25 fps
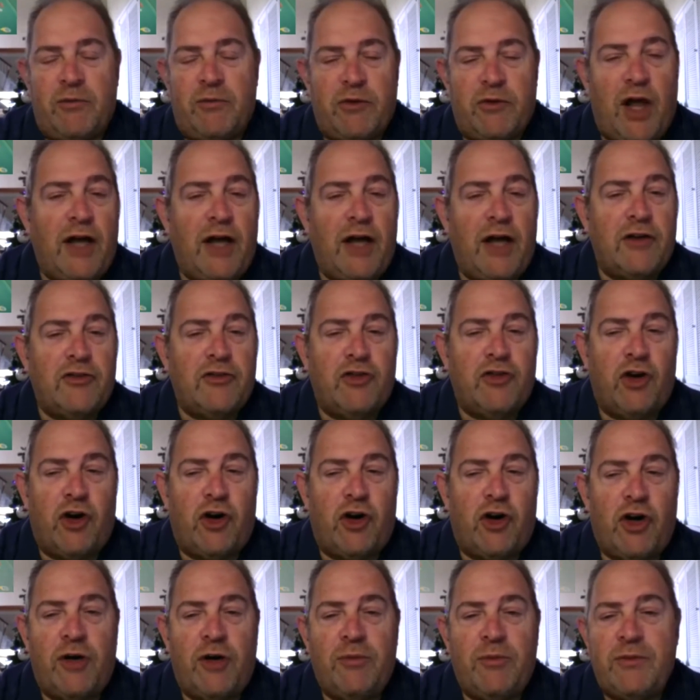Long
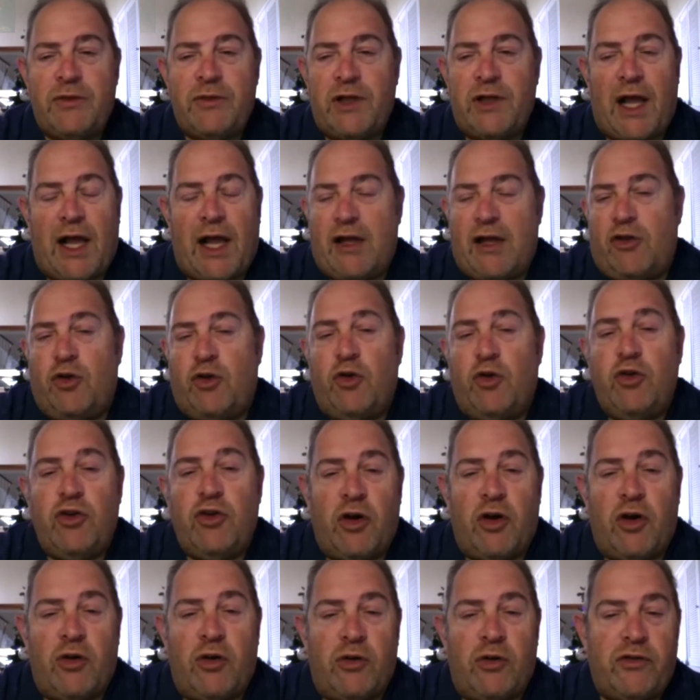term, who
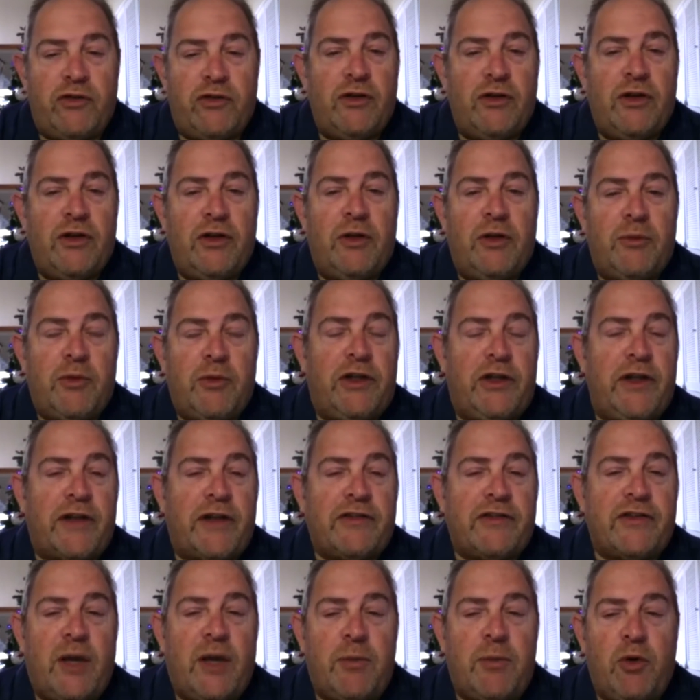knows? But the
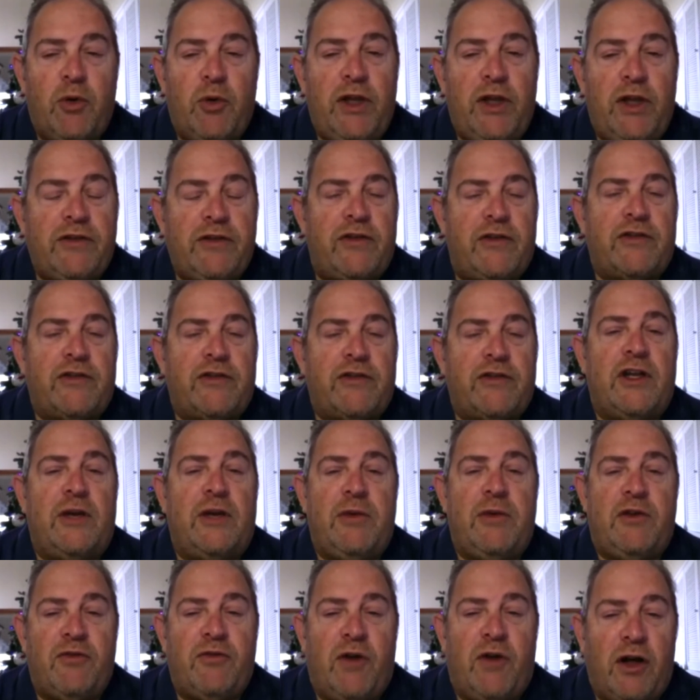next couple weeks, it's going to
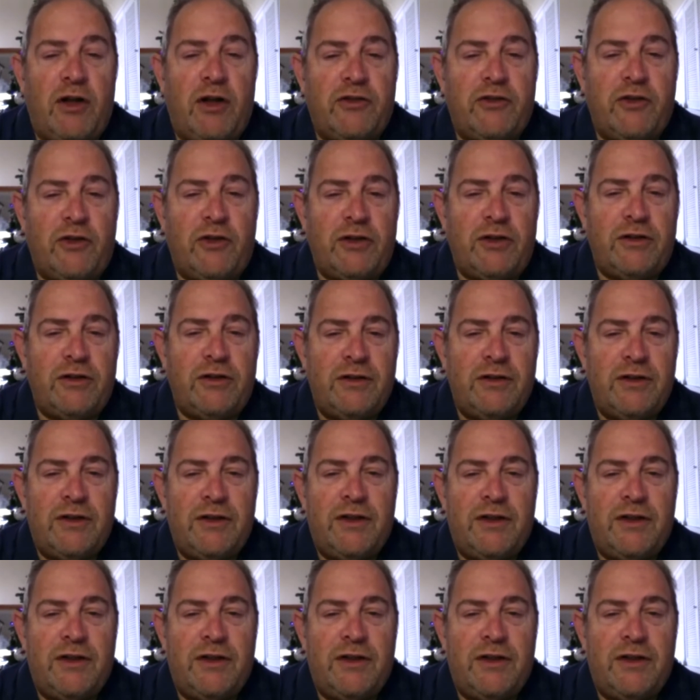be volatile.